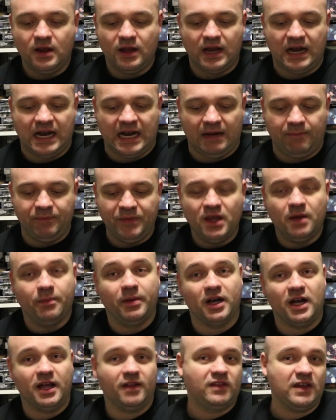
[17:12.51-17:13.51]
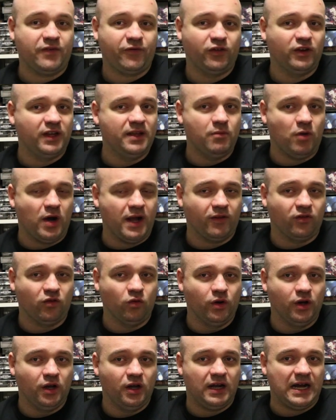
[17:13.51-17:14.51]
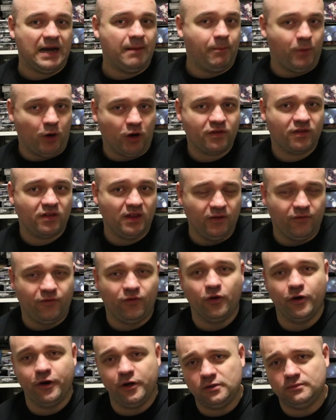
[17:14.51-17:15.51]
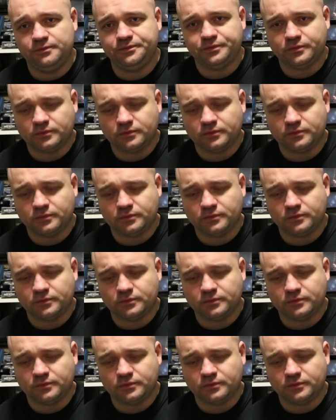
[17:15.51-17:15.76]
um, but I definitely might do an unboxing for it,